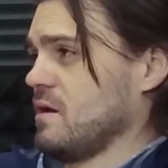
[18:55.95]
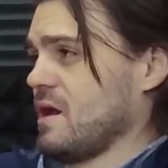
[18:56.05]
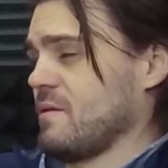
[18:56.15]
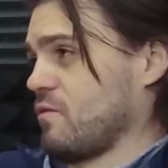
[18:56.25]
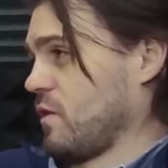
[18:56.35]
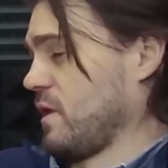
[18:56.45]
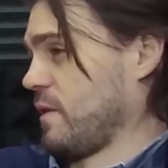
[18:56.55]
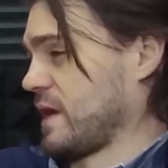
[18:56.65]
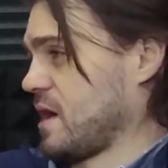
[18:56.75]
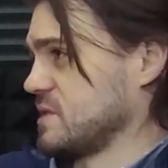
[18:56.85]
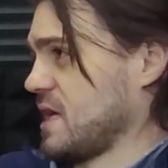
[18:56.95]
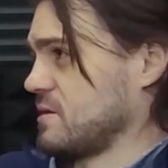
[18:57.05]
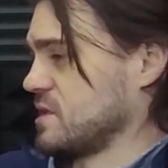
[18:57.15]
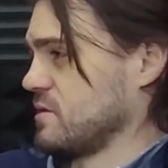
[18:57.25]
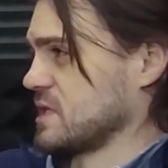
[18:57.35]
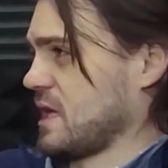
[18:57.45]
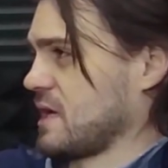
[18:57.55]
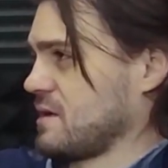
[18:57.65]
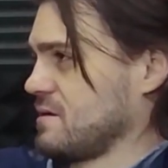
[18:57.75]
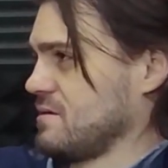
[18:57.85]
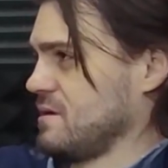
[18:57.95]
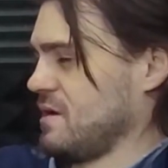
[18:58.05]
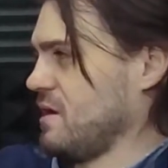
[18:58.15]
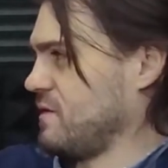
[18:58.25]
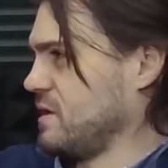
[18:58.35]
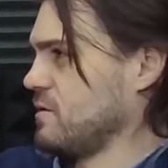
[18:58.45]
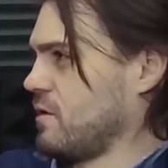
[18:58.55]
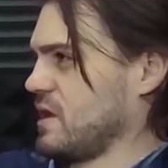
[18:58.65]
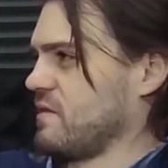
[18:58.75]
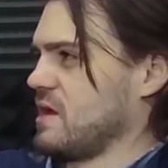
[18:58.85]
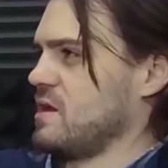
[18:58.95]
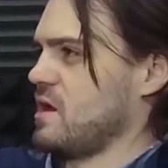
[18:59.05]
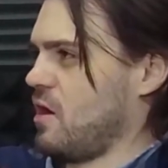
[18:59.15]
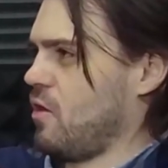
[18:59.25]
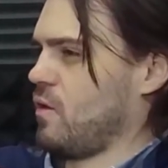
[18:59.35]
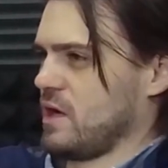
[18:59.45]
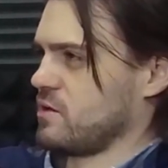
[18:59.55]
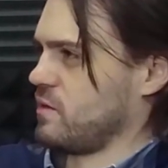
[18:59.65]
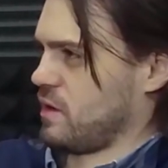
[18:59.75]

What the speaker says: And really what that comes down to is if you don't even know what you're doing